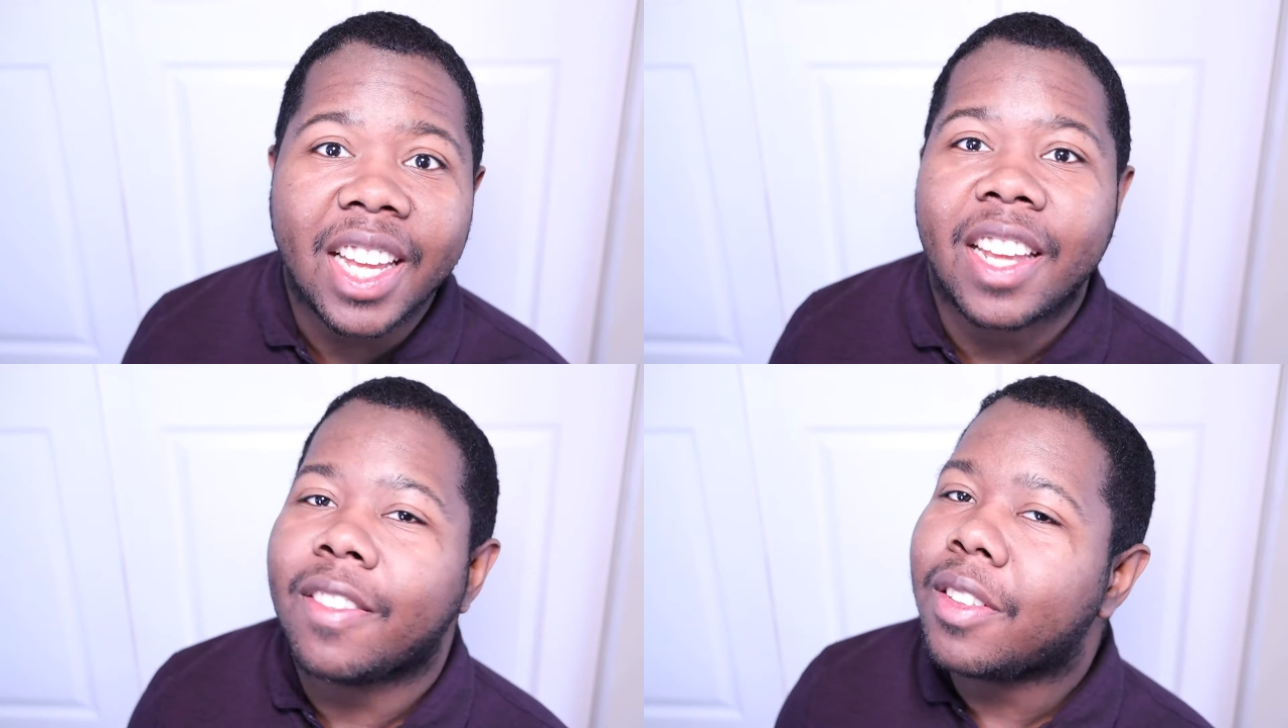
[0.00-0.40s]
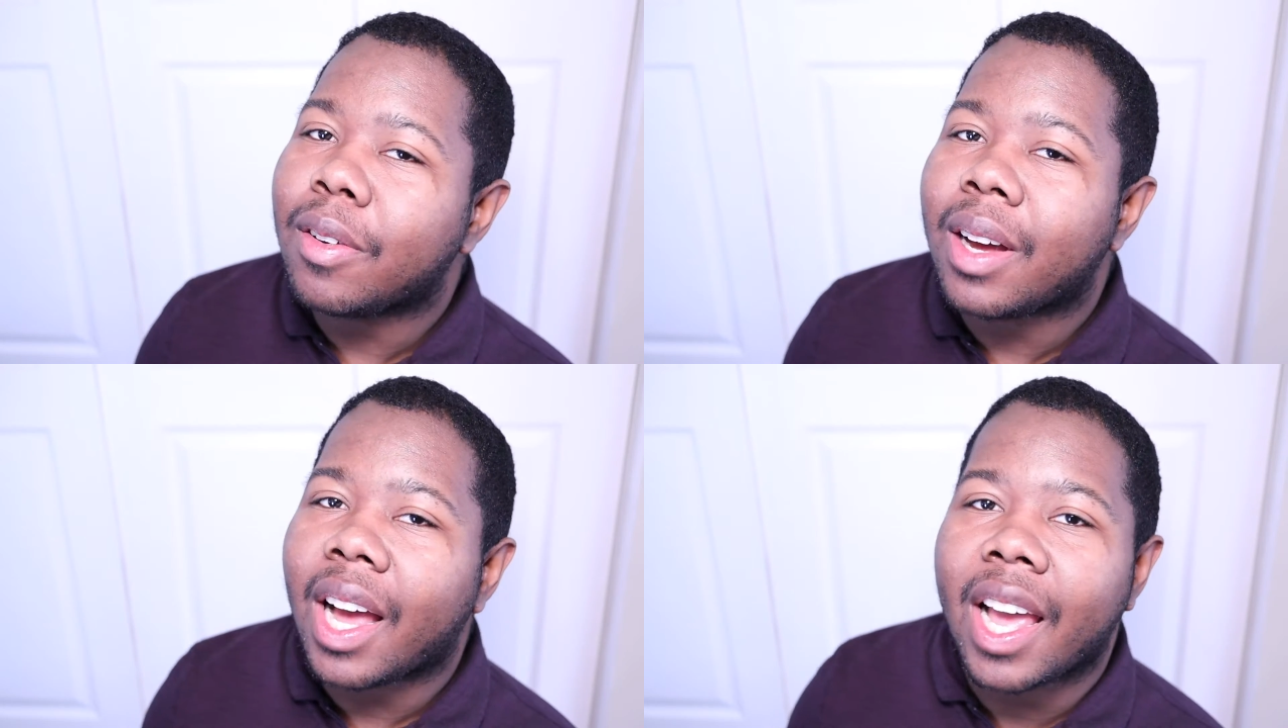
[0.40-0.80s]
Even
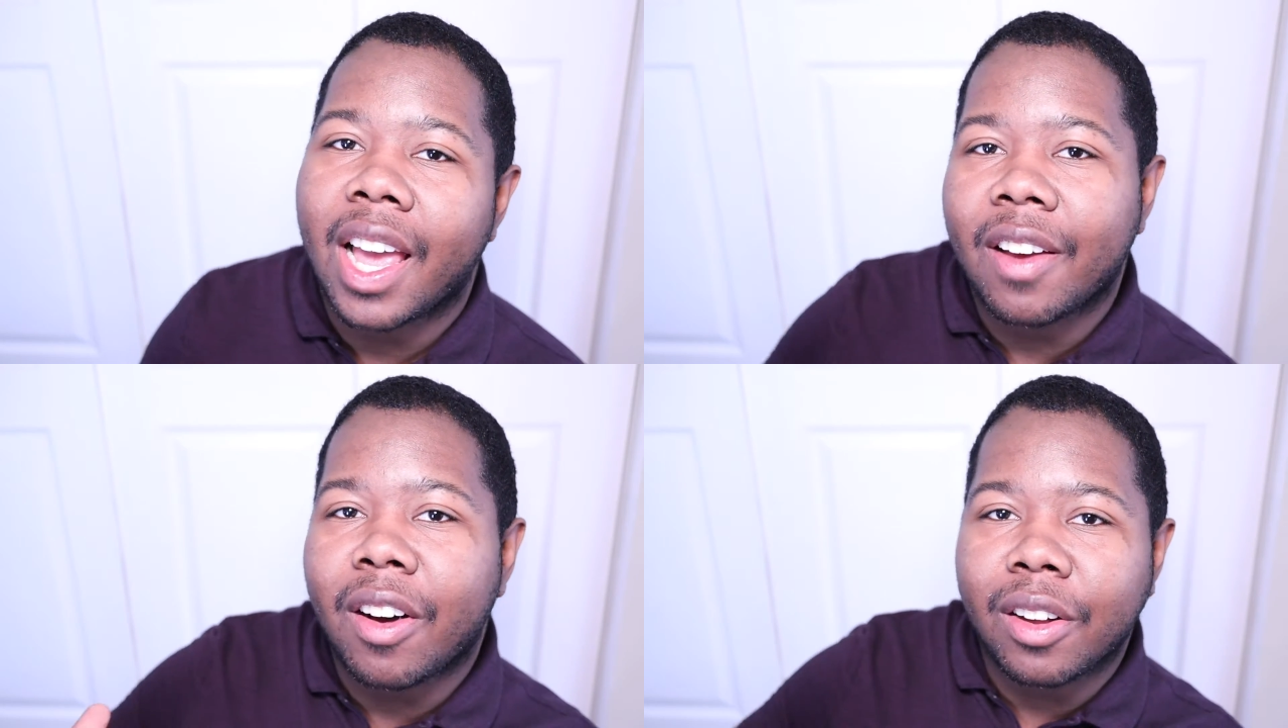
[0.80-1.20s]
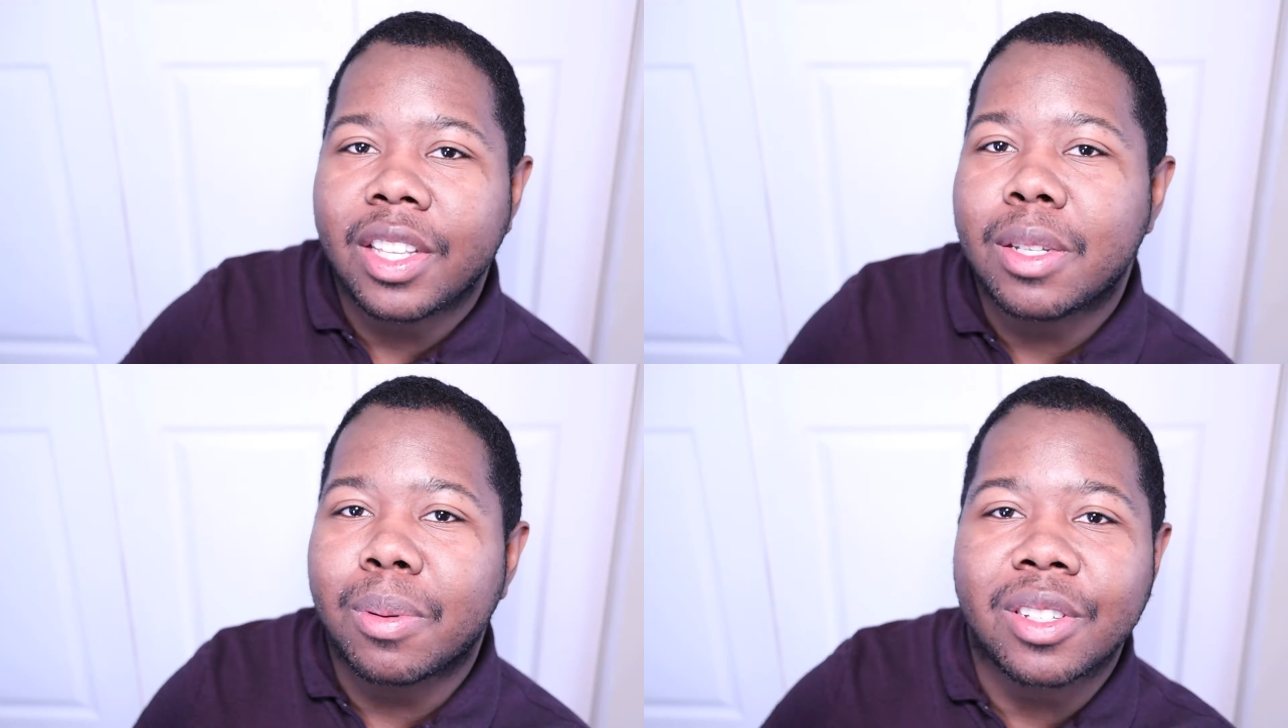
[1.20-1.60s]
though I have all
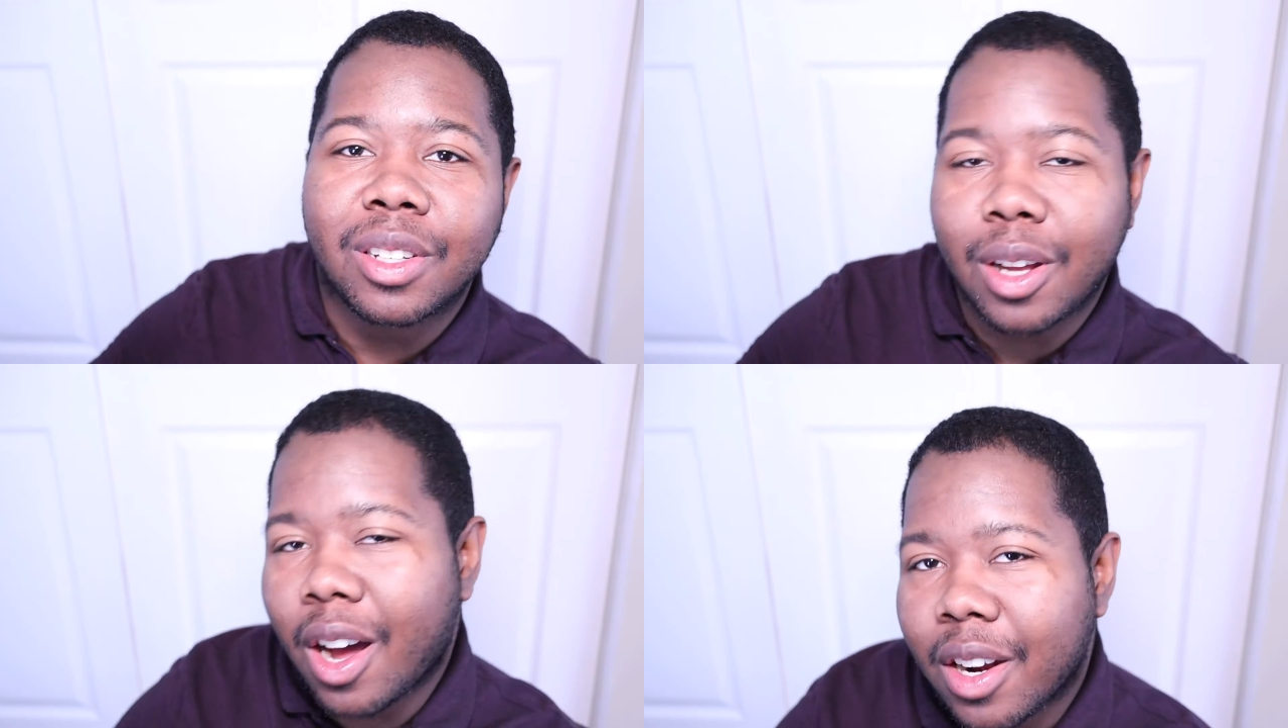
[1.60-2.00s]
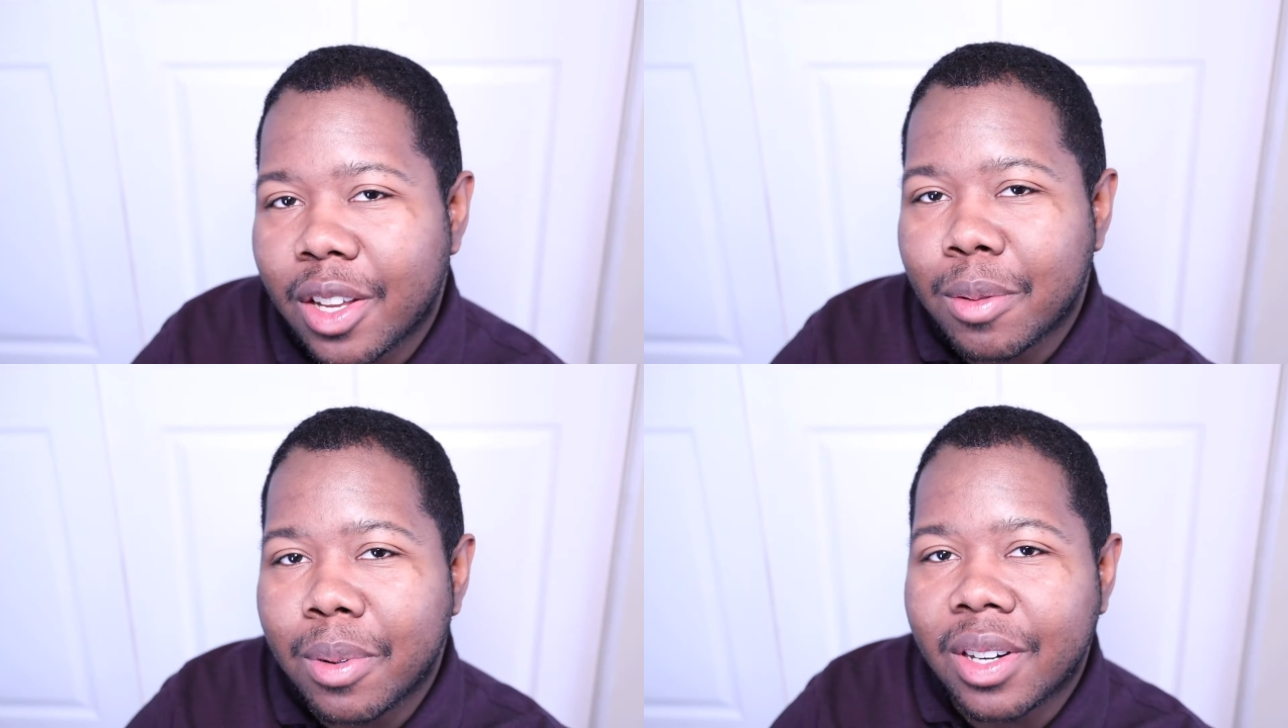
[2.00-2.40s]
these books on
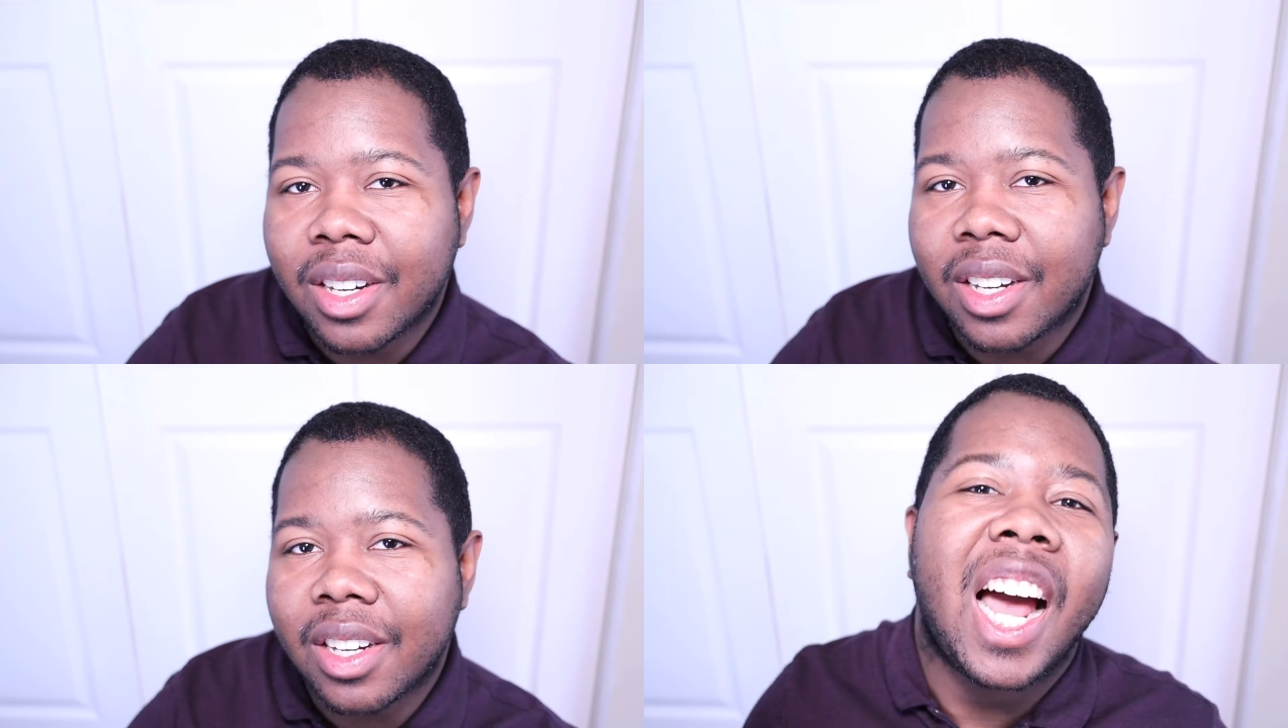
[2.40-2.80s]
audiobook,